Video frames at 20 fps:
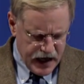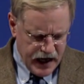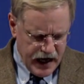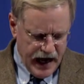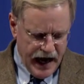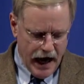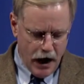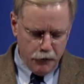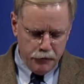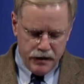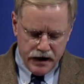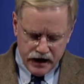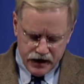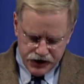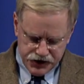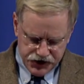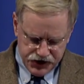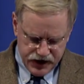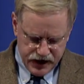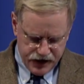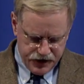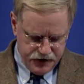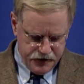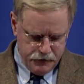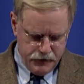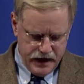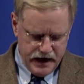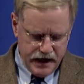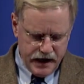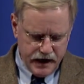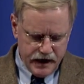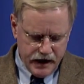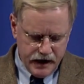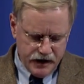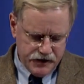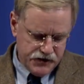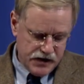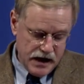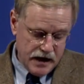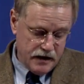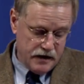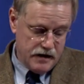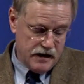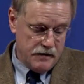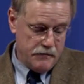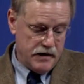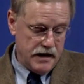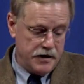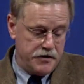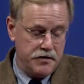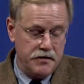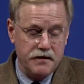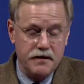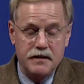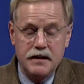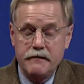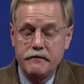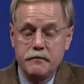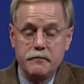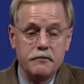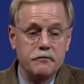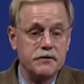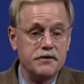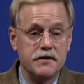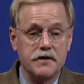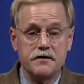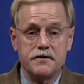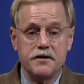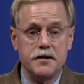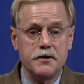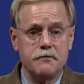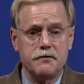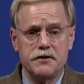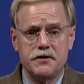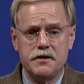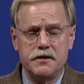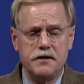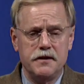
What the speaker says: How big a stink to make? And second, I imagine the government was just interested to